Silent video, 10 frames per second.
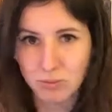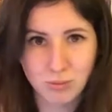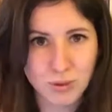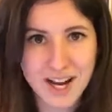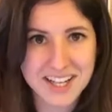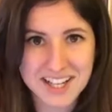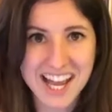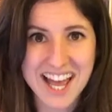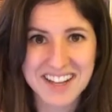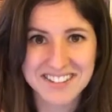write it
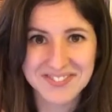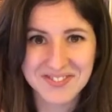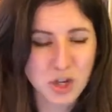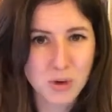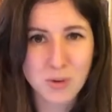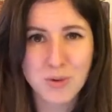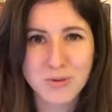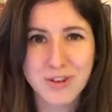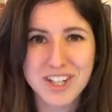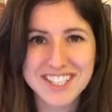again. So
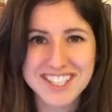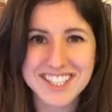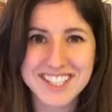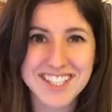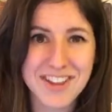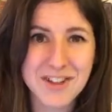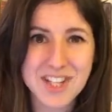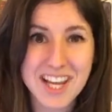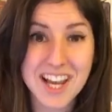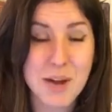for instance, the other
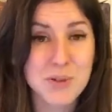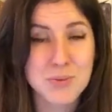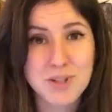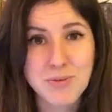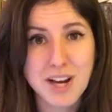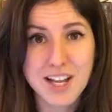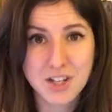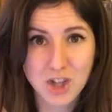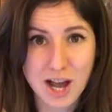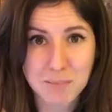day I was rewriting
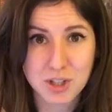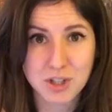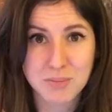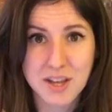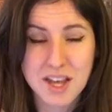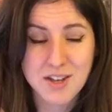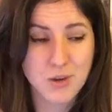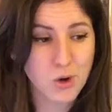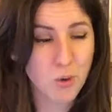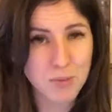a chapter,
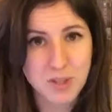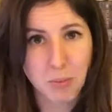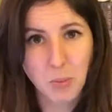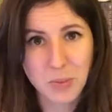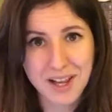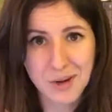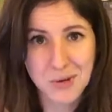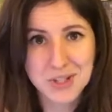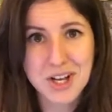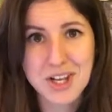opened up a blank
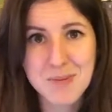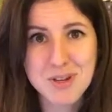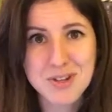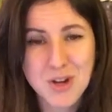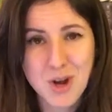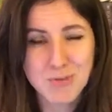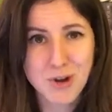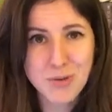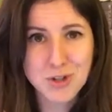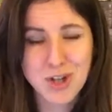Word document,
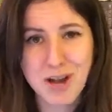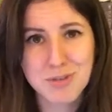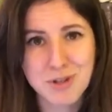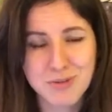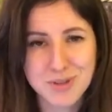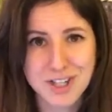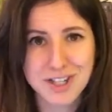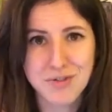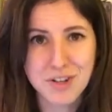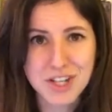wrote the chapter from start
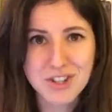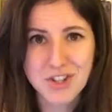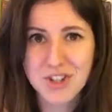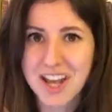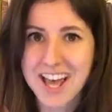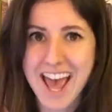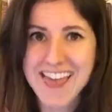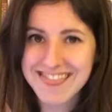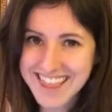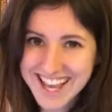to finish,
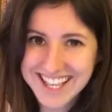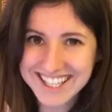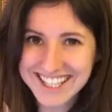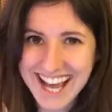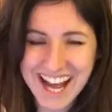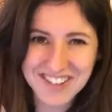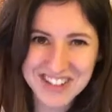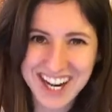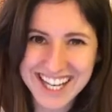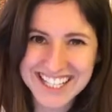and then
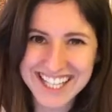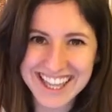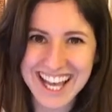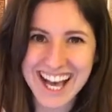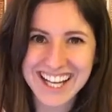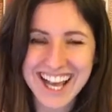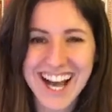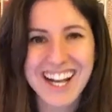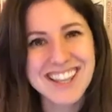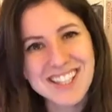after I'd done that,
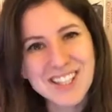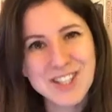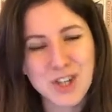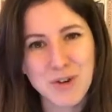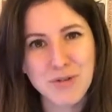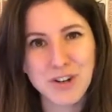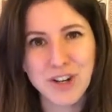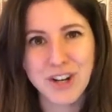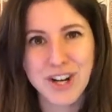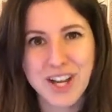I looked
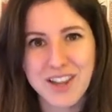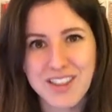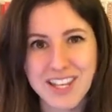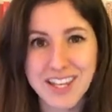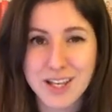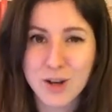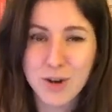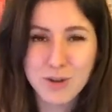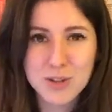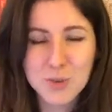over the
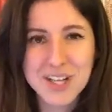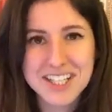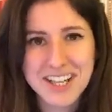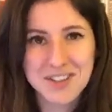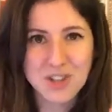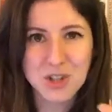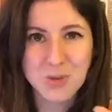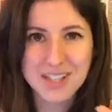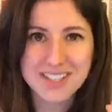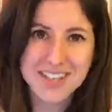old one and the new one